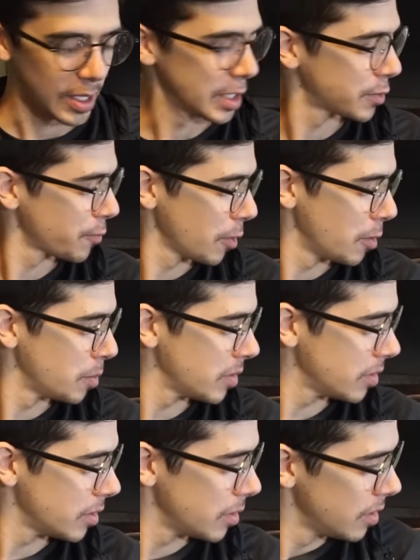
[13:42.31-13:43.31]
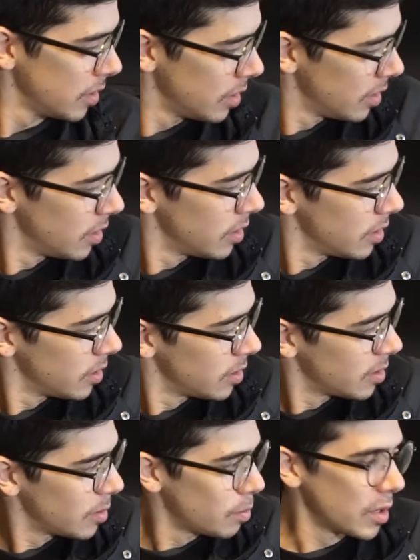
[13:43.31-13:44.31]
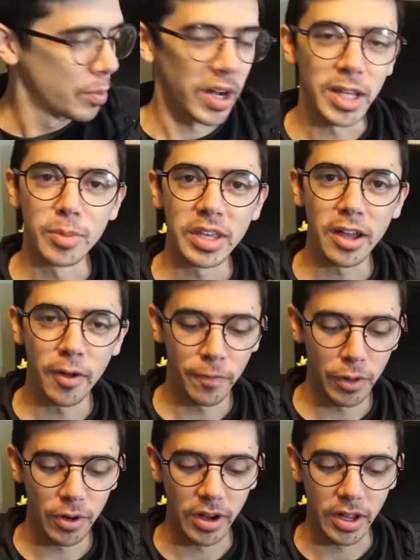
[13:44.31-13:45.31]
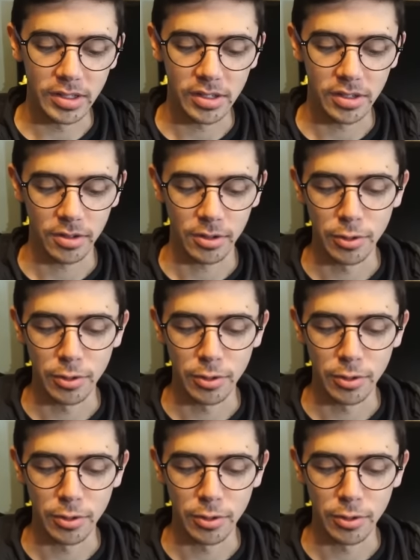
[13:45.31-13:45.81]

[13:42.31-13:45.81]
It's from my buddy Miguel Flores,